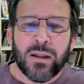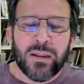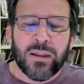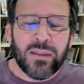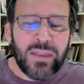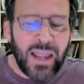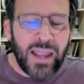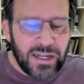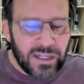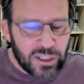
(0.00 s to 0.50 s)

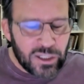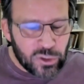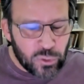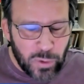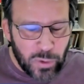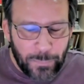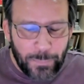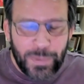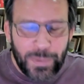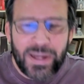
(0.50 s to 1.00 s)
They just
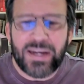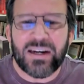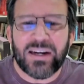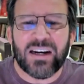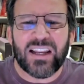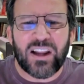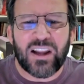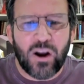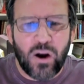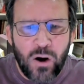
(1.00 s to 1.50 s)

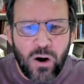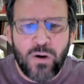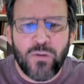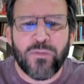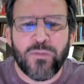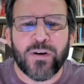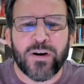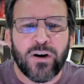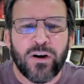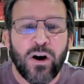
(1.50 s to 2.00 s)
repeatedly,
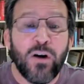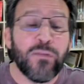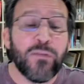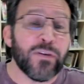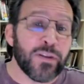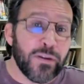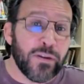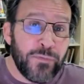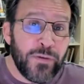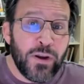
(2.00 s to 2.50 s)
over and
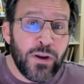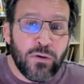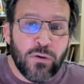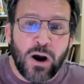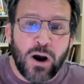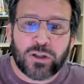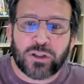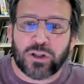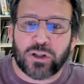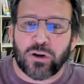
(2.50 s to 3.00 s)
over, The View
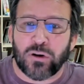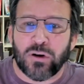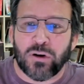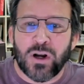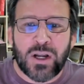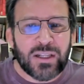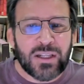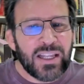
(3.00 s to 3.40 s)
also,